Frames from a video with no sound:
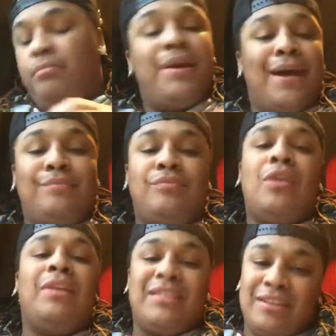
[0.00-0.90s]
but y'all,
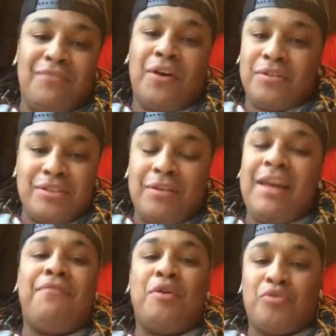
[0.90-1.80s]
don't listen to folks. Don't
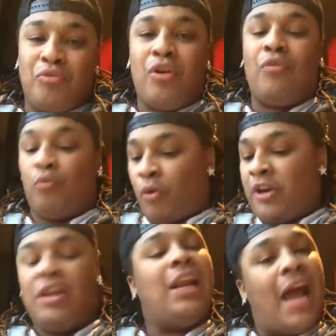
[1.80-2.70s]
let folks run,
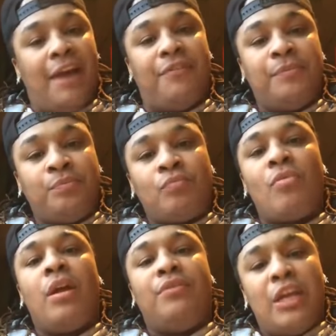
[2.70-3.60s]
run your life.
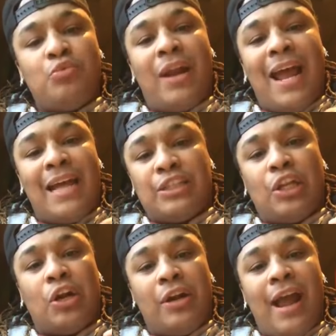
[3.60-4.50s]
That's what I had to
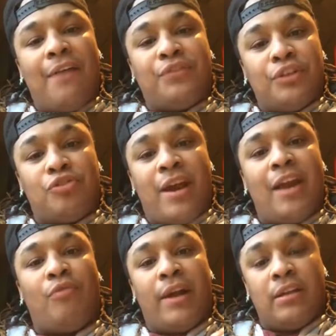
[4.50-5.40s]
learn after
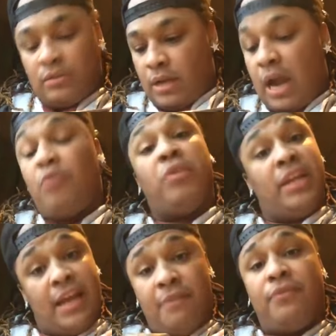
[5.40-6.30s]
Drag Race. I
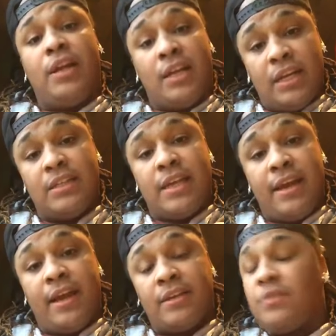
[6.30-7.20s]
really am flicking these
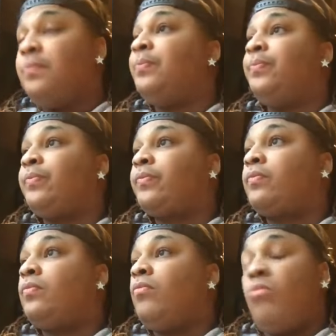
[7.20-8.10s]
eggs.
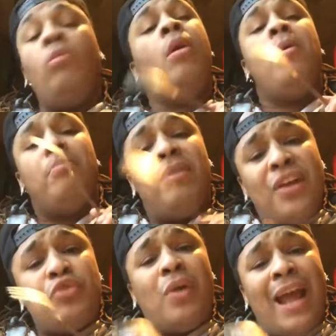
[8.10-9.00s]
But
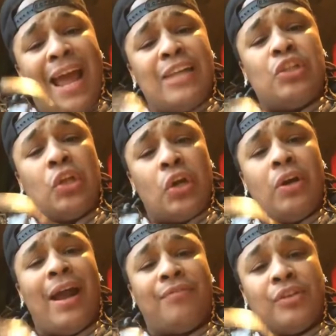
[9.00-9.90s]
that's what I had to
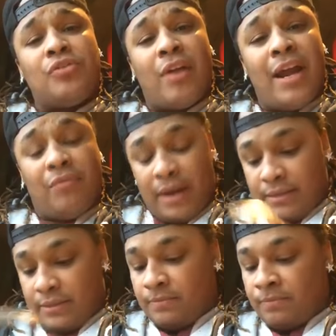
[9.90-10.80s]
learn after Drag
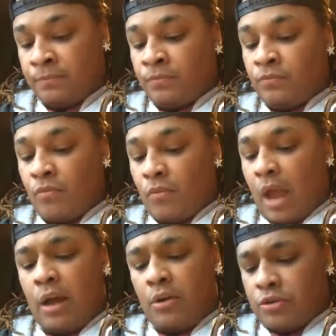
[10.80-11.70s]
Race. I
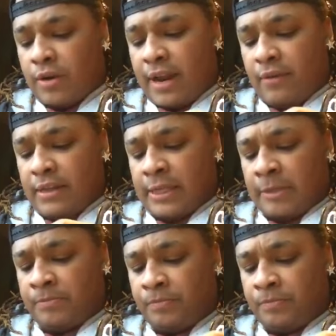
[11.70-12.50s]
got on Drag Race and